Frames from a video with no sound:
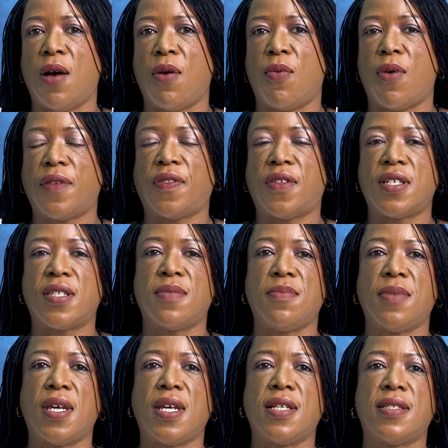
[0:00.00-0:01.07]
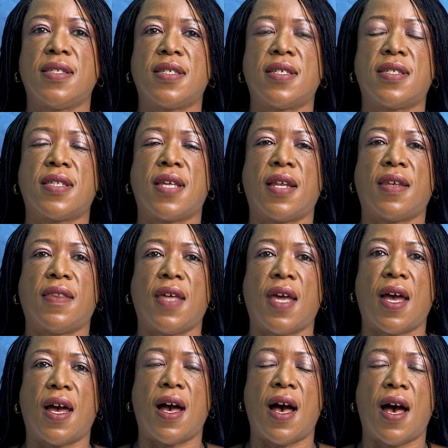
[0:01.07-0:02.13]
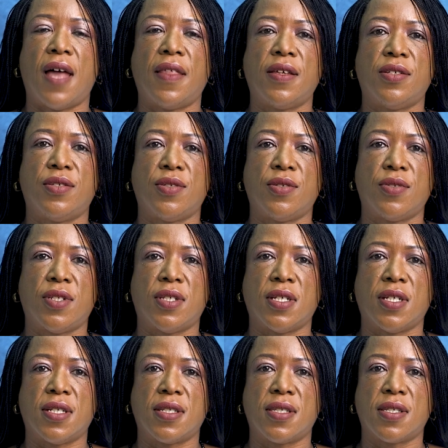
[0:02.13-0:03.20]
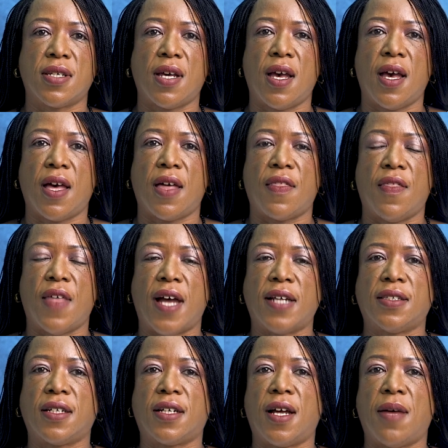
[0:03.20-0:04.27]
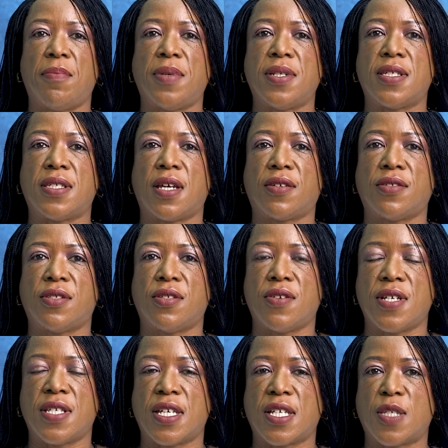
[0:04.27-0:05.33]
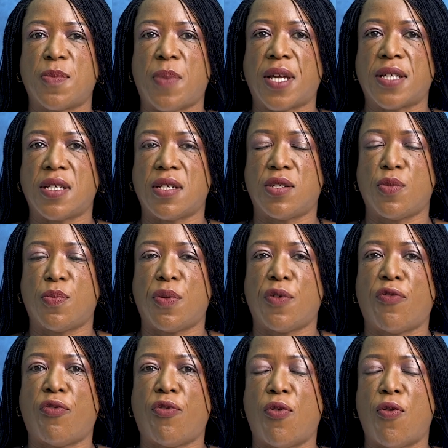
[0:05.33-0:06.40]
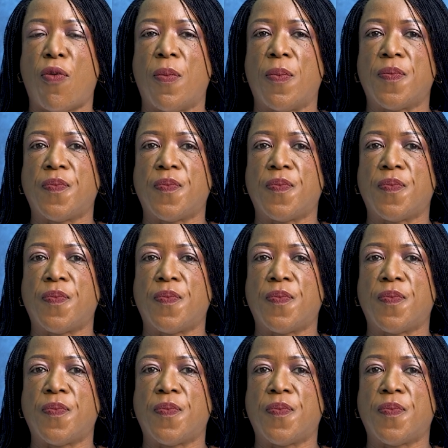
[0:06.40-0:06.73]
What this means is that there are other duties that the company secretary is expected to perform.